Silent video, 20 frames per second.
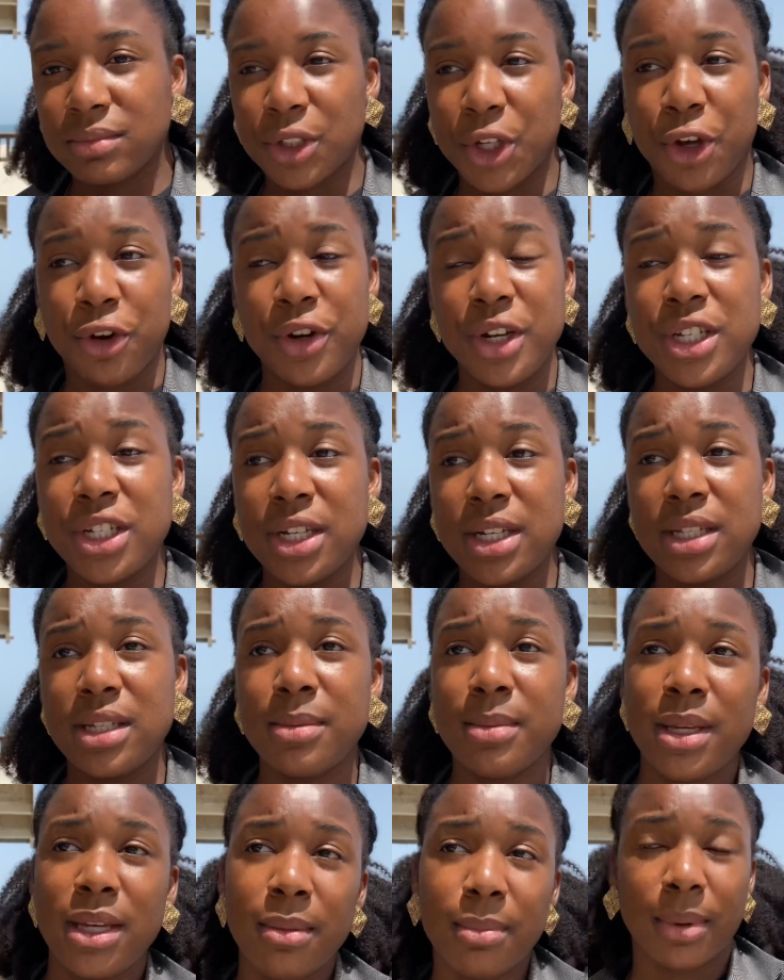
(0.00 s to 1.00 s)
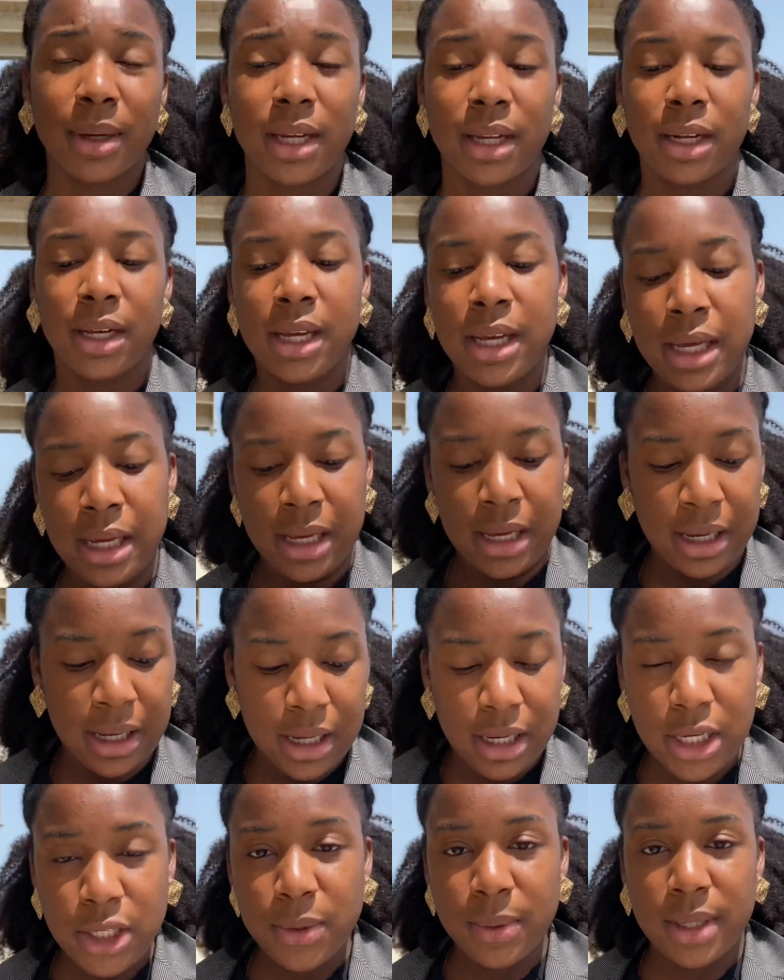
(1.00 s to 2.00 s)
cringy to me, but
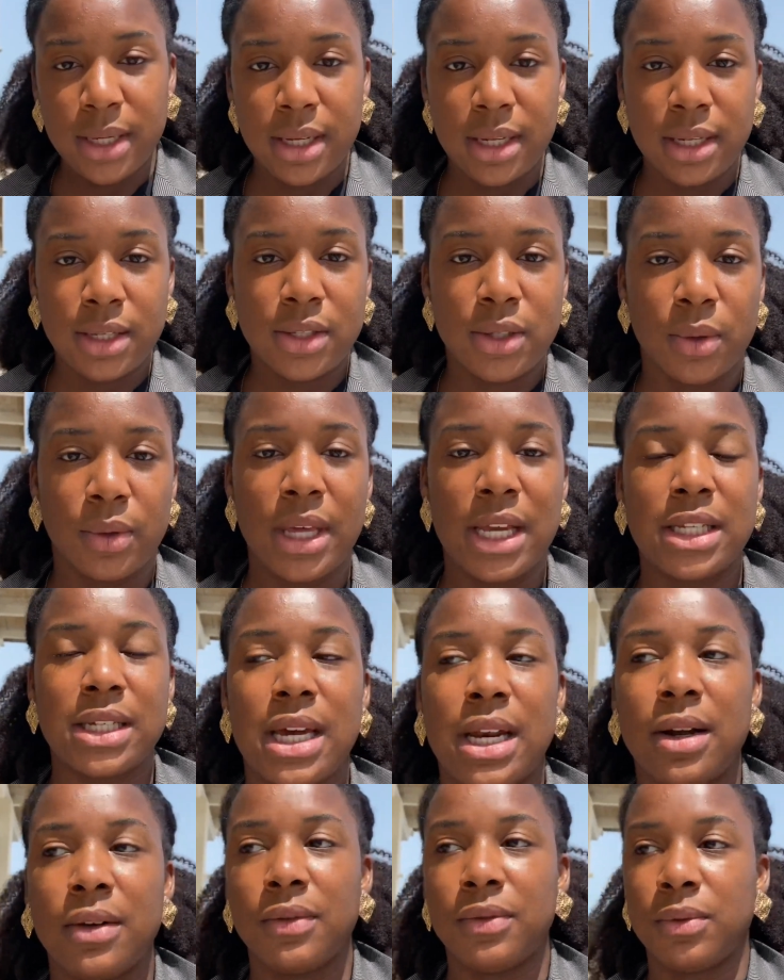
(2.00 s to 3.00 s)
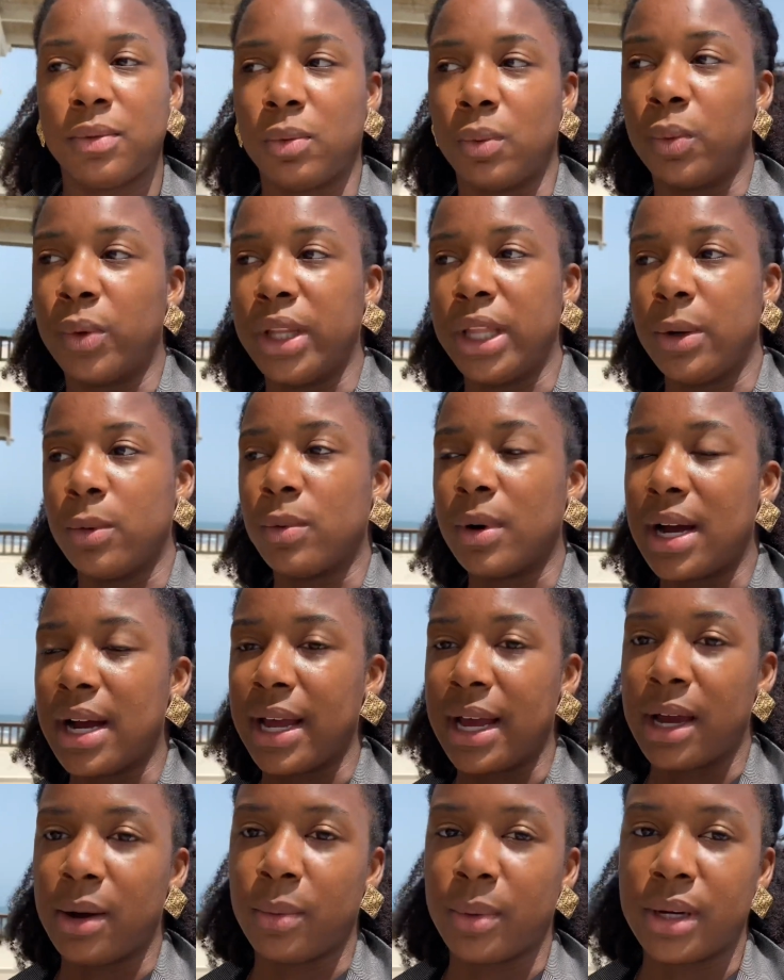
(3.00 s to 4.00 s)
it is what it is. So that's kind of really why
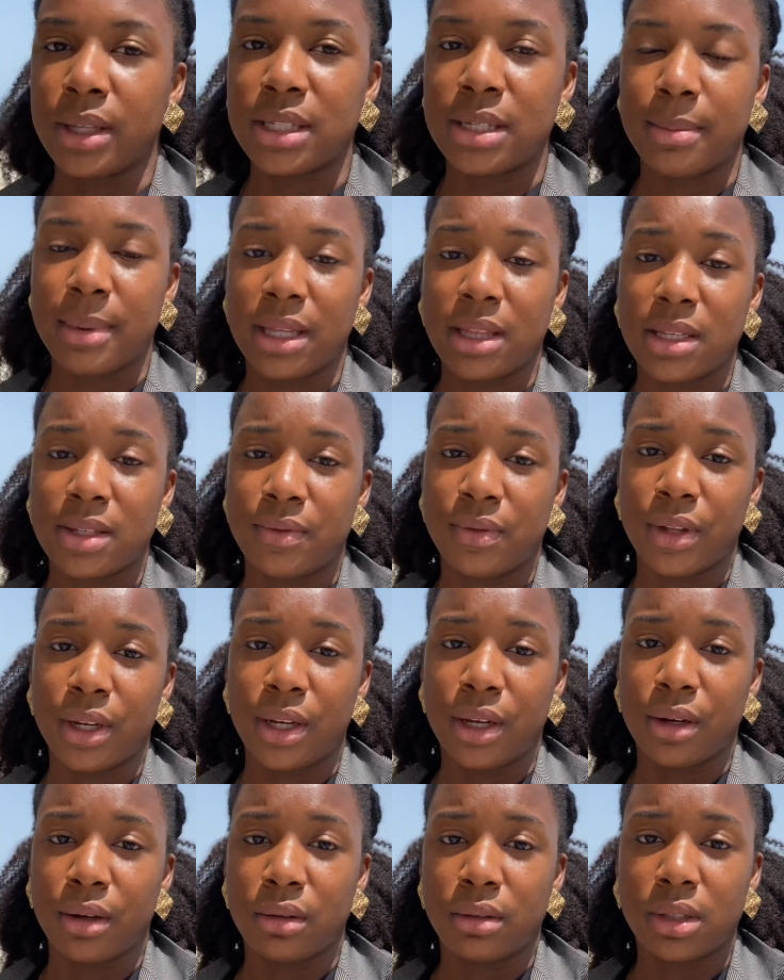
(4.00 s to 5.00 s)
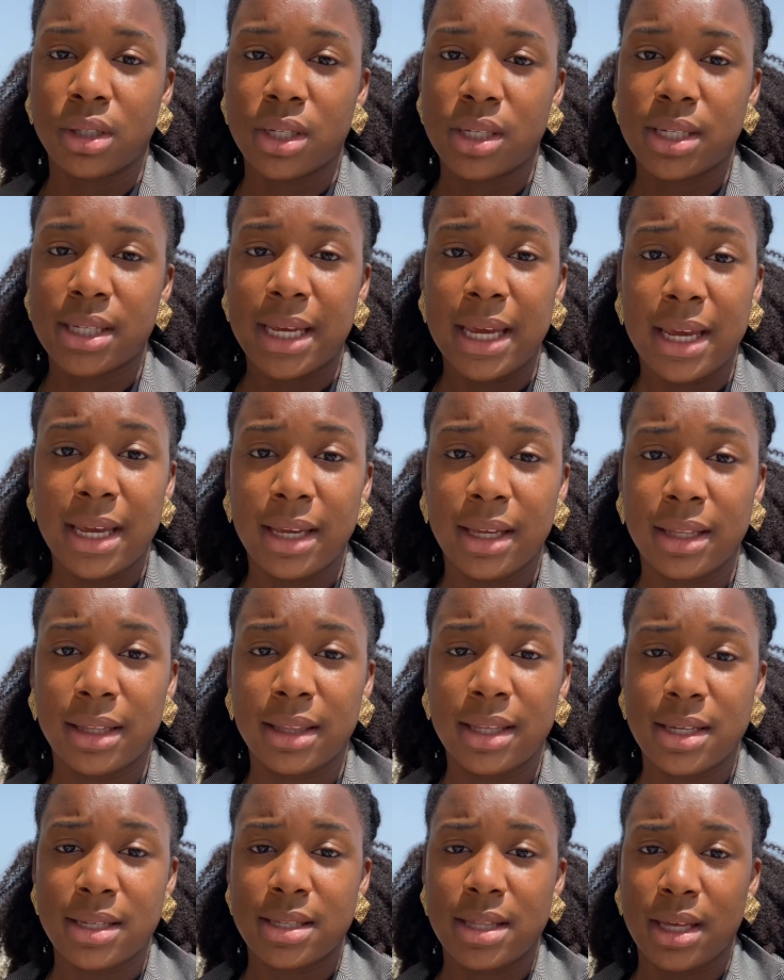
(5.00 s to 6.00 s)
I wanted to make this video, just saying
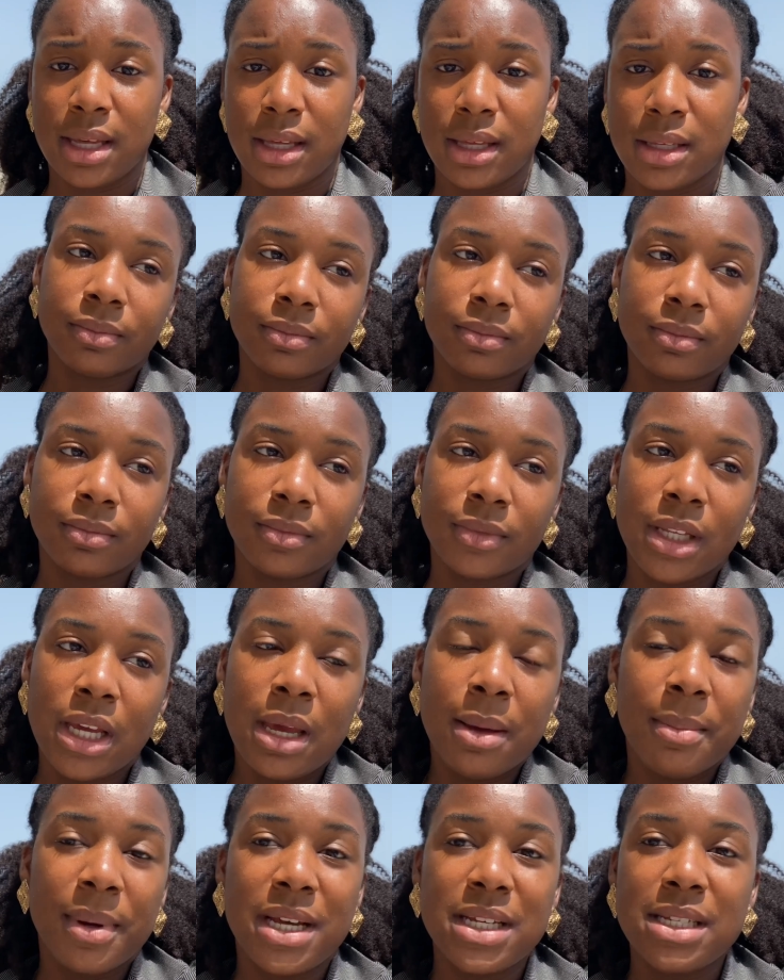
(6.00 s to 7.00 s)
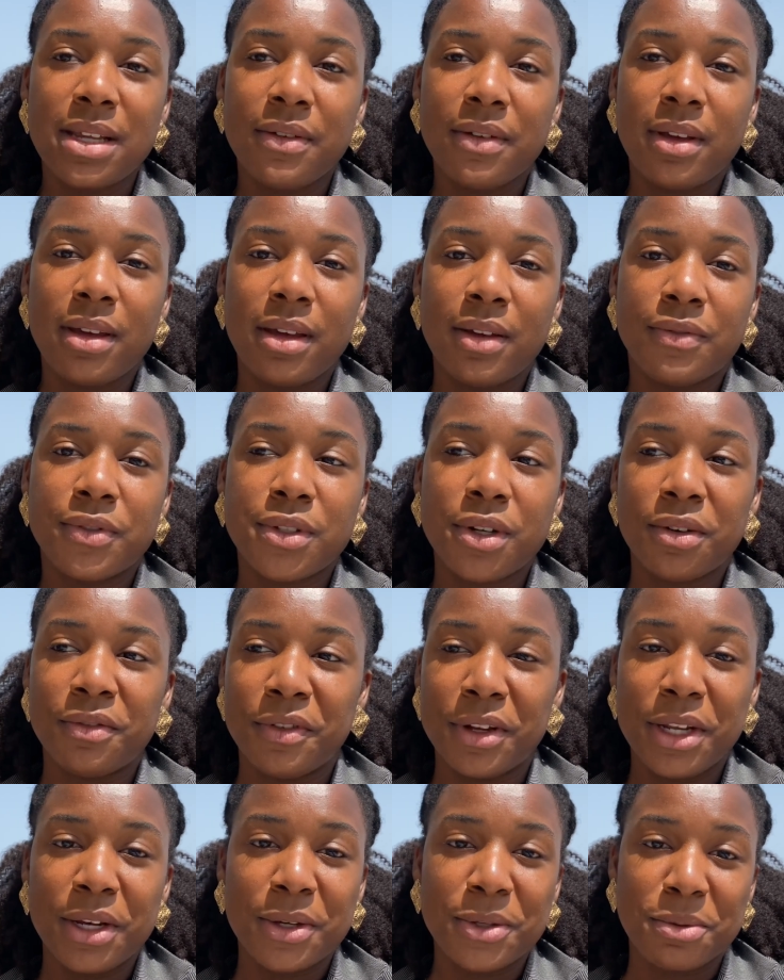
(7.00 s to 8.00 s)
these things because it, if certain
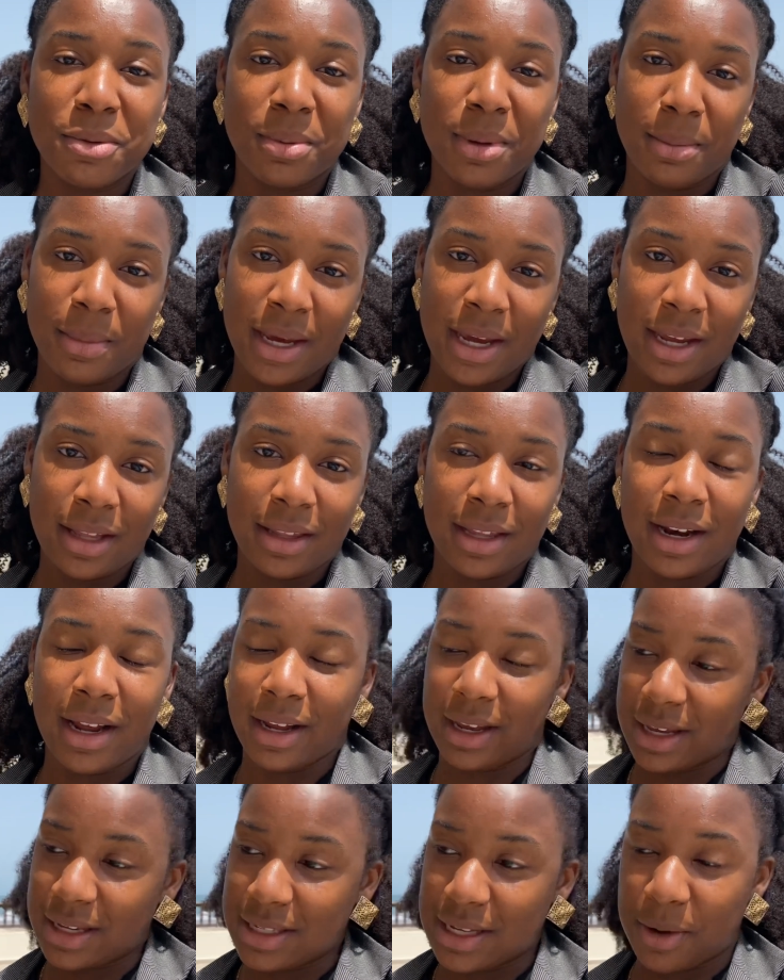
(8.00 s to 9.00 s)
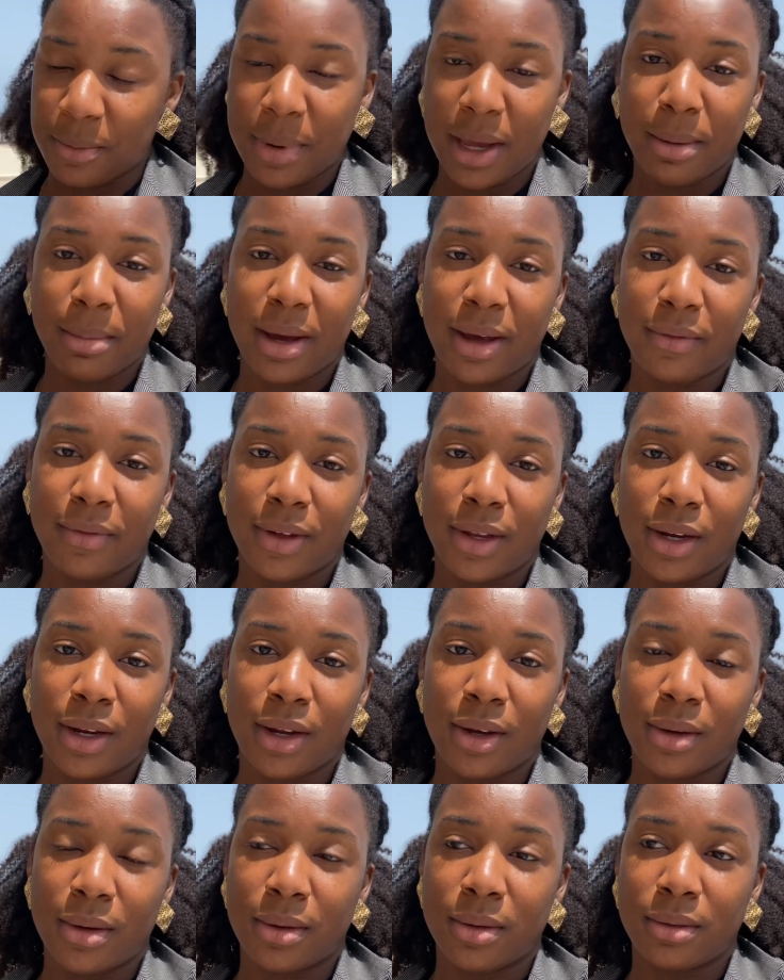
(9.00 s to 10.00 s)
videos will be made then i guess i'll make my
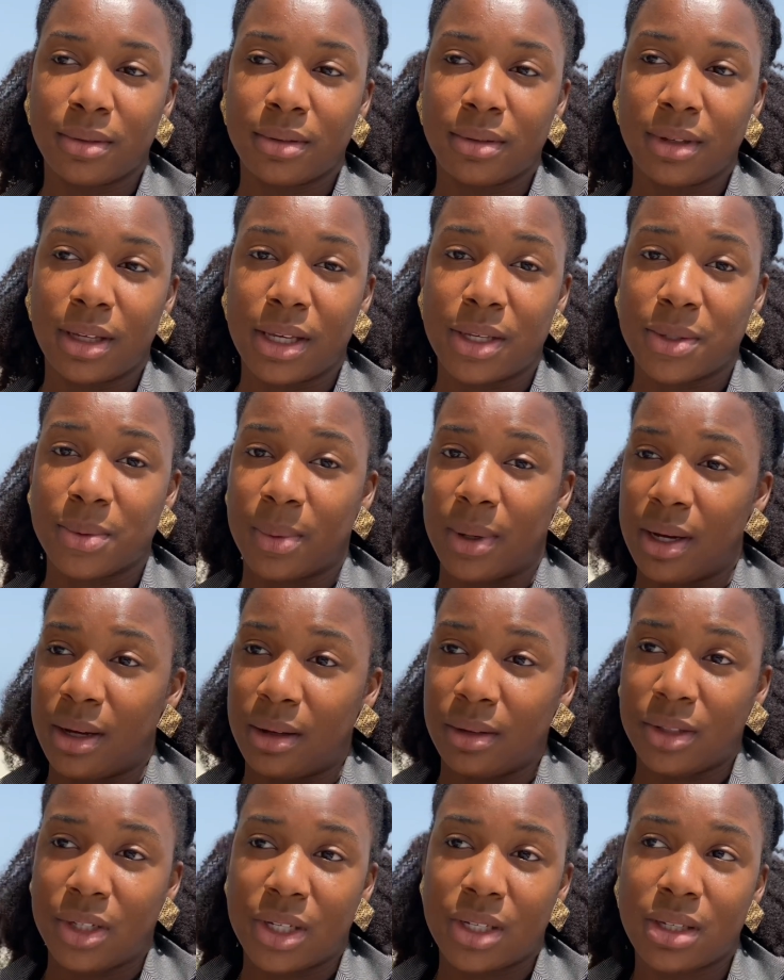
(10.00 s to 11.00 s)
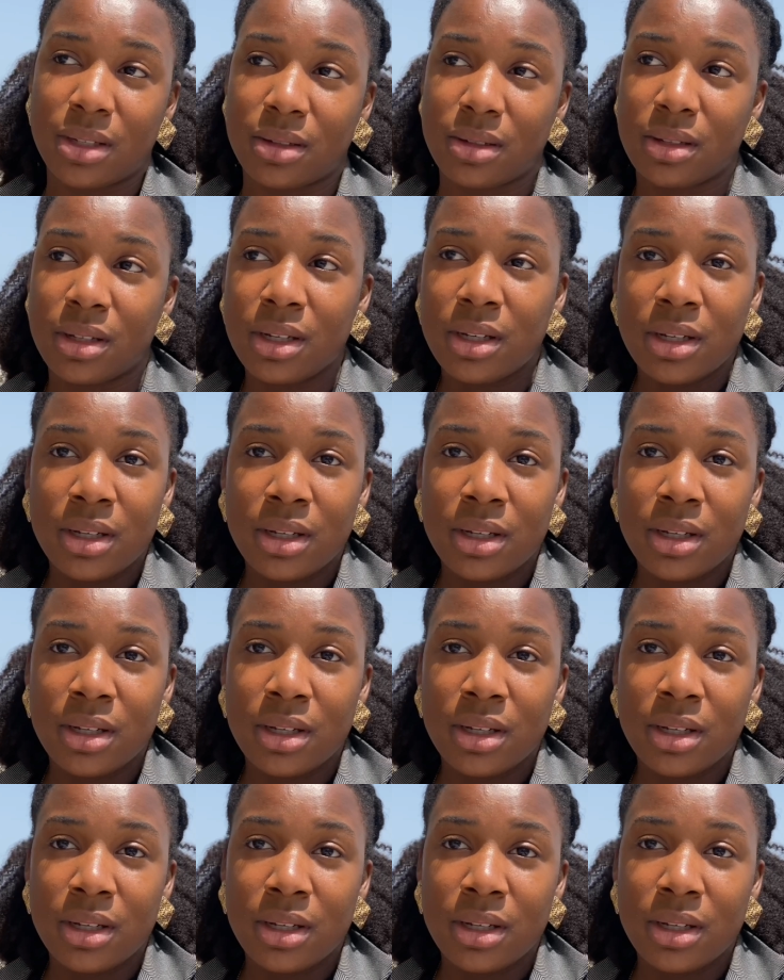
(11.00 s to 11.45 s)
video as well just